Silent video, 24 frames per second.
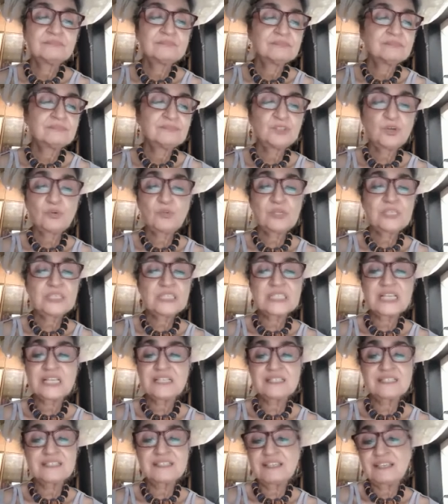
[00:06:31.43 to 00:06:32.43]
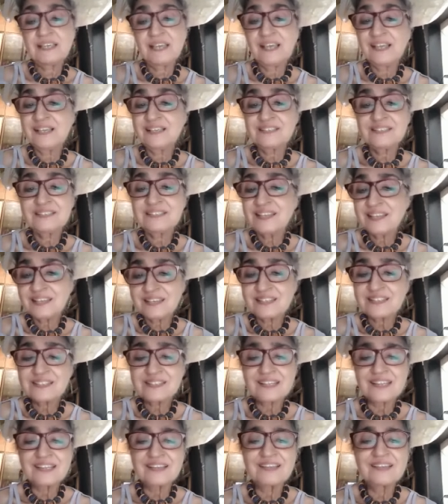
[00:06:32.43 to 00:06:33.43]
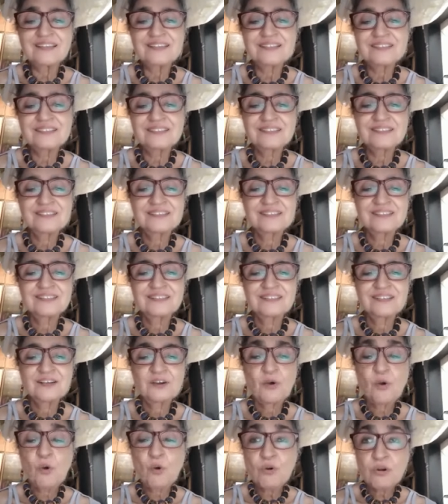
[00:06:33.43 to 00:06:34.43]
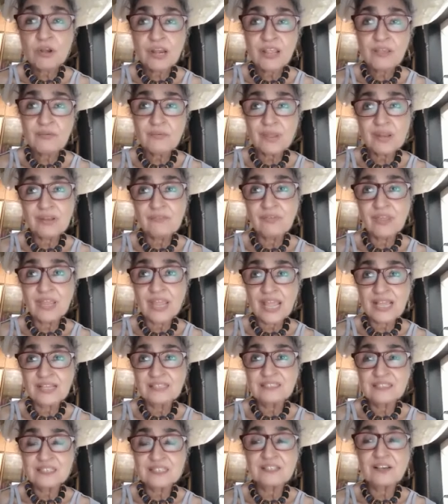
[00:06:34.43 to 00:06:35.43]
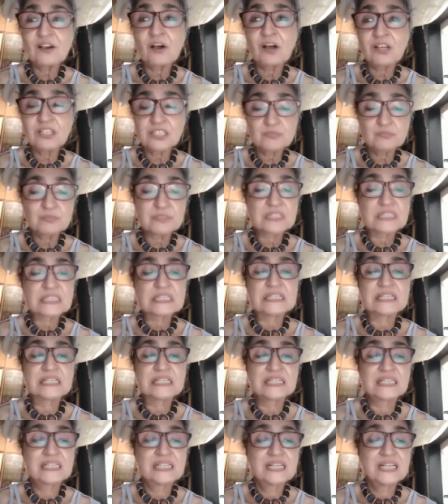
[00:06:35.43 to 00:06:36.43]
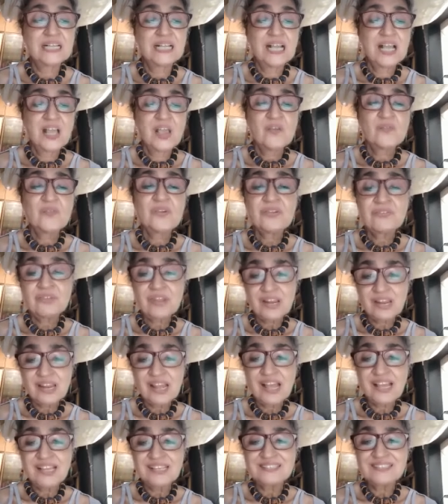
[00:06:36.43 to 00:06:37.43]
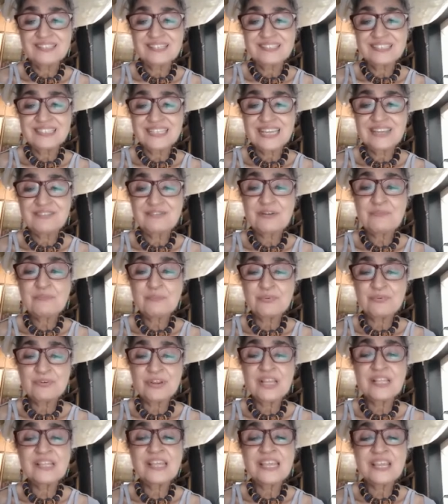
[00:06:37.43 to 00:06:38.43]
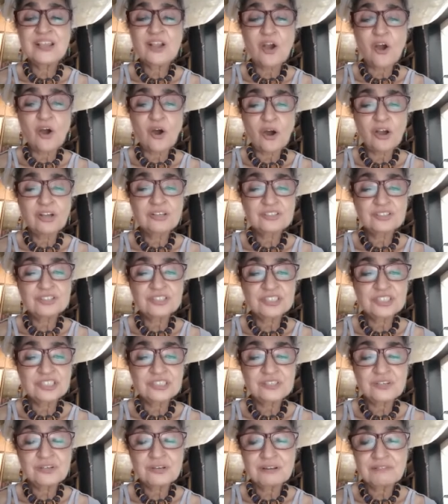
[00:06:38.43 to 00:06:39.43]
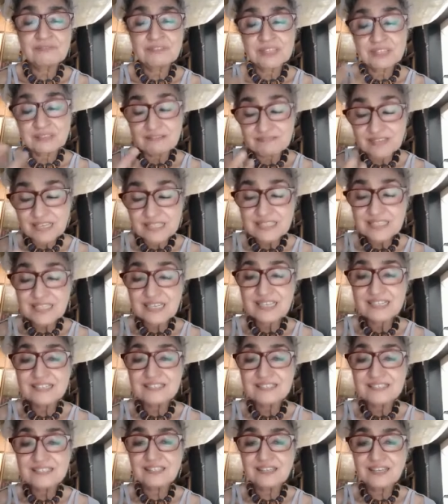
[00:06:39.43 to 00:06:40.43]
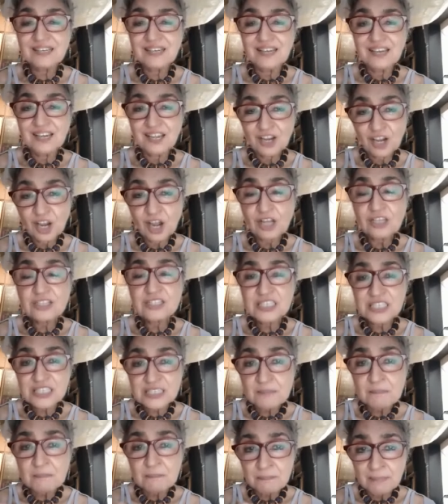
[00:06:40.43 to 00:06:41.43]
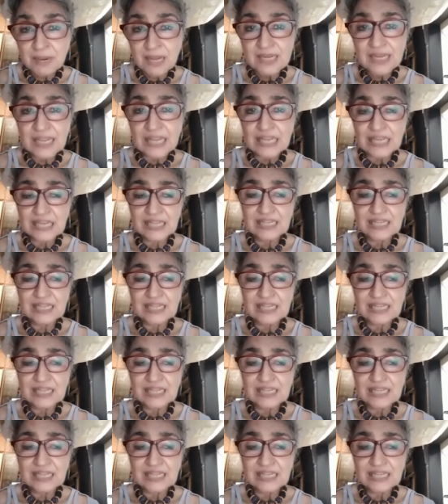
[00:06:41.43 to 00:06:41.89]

no one takes the air seriously. Only when we enter the hospital, we realize that even breathing oxygen with a ventilator costs money.